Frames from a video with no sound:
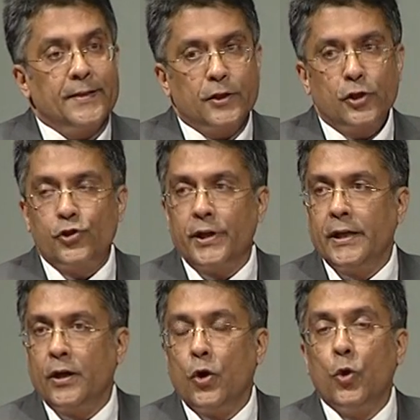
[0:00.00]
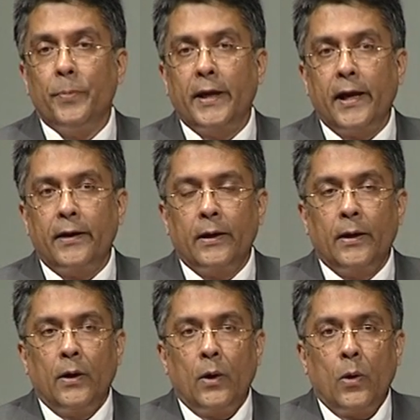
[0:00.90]
day surgery, home
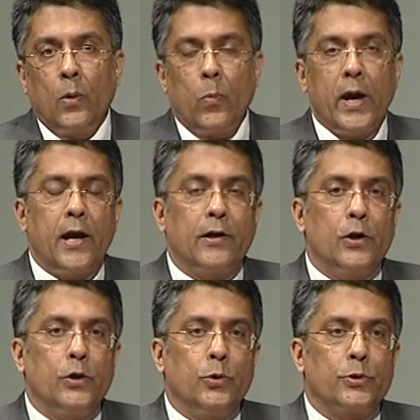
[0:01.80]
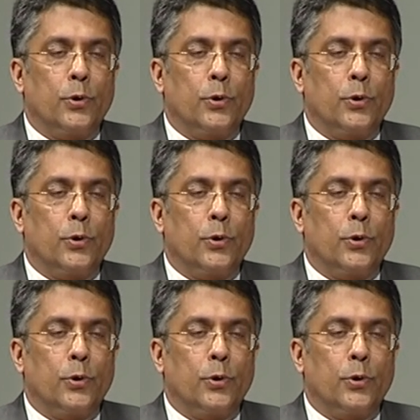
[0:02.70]
care, where